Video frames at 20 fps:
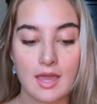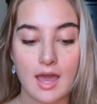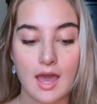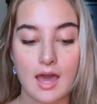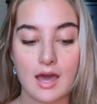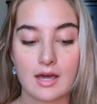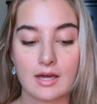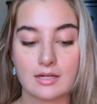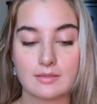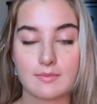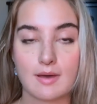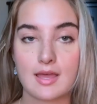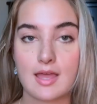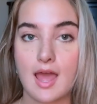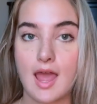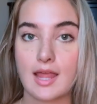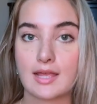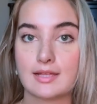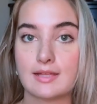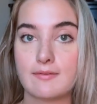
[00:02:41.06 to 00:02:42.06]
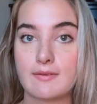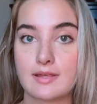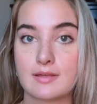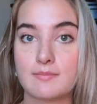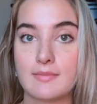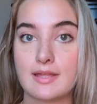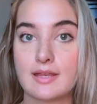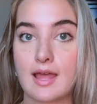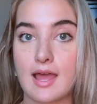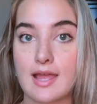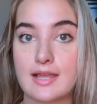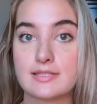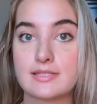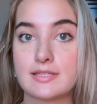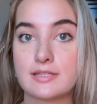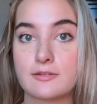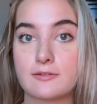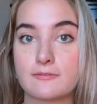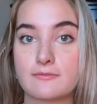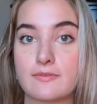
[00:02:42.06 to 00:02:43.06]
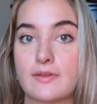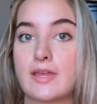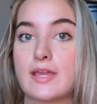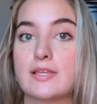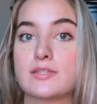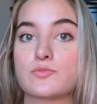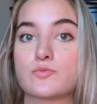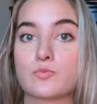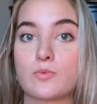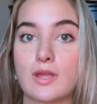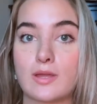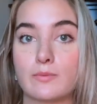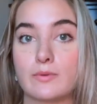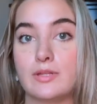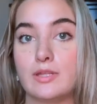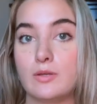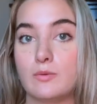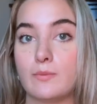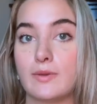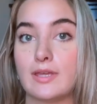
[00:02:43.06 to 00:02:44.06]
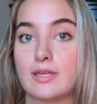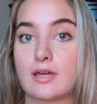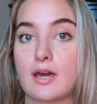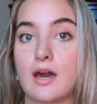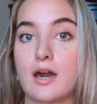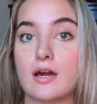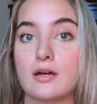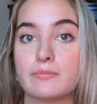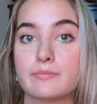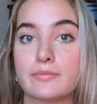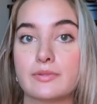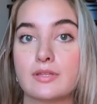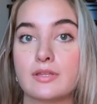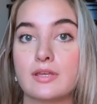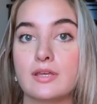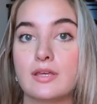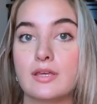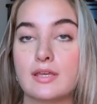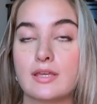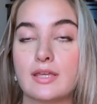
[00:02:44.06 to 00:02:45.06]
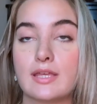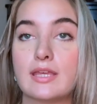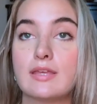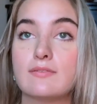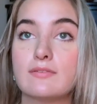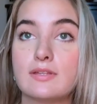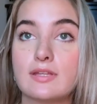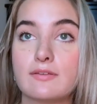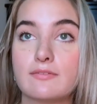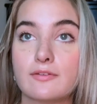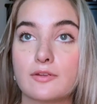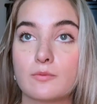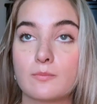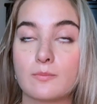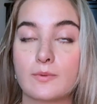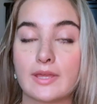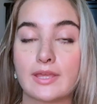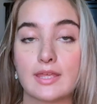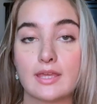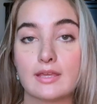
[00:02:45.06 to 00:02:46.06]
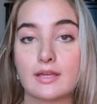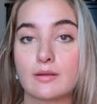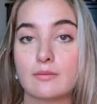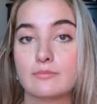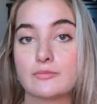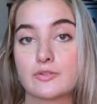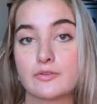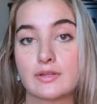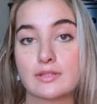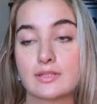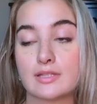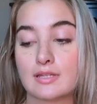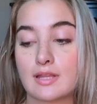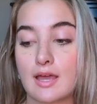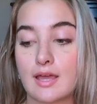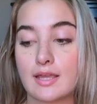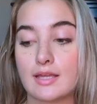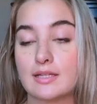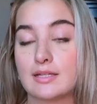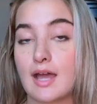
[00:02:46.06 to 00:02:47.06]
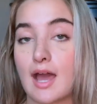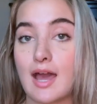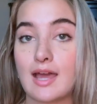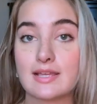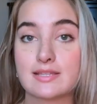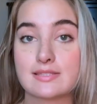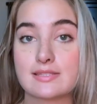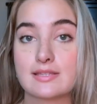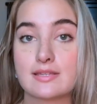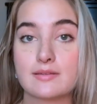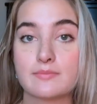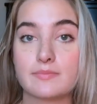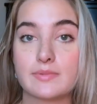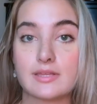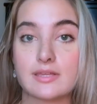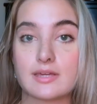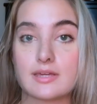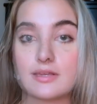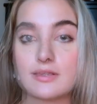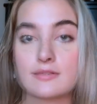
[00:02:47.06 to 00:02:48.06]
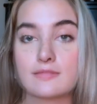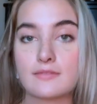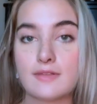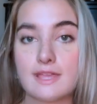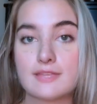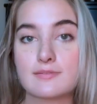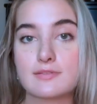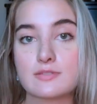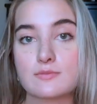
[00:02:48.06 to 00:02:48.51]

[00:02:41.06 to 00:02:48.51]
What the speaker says: I highly recommend icing your face right when you wake up. Even if you're waking up during the night, ice it, because your face will